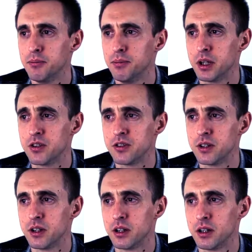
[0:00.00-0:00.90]
because
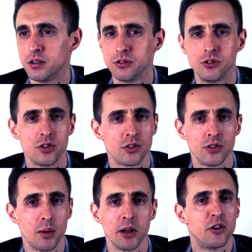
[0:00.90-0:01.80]

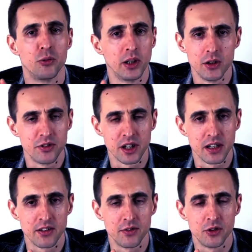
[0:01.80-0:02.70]
I might as well use the
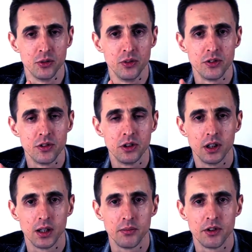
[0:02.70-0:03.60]
native tools.
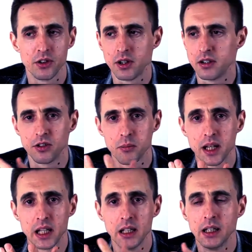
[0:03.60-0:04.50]
There's only so
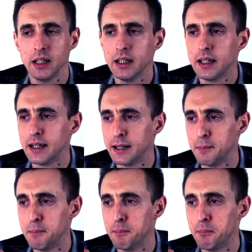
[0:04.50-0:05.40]
many.
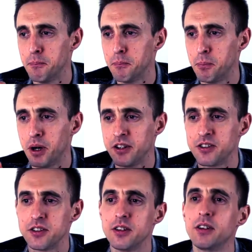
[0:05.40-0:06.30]

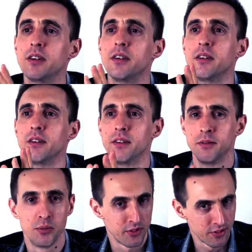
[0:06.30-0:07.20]
But
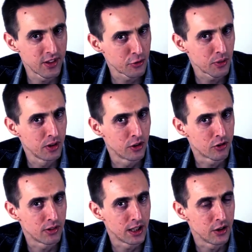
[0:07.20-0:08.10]
this one
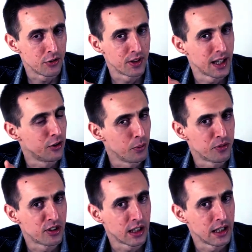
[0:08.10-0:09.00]
looks really useful and not
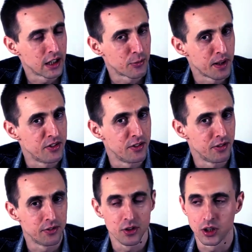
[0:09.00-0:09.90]
particularly expensive
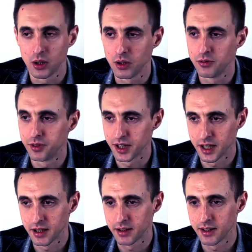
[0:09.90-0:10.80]
if you go over
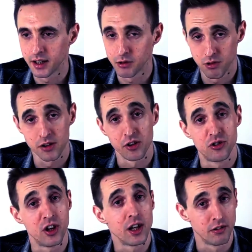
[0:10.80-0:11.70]
their rather
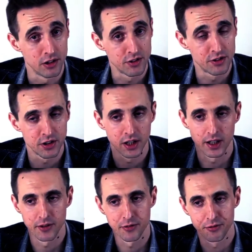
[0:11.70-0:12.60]
generous
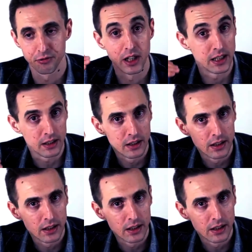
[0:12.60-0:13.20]
free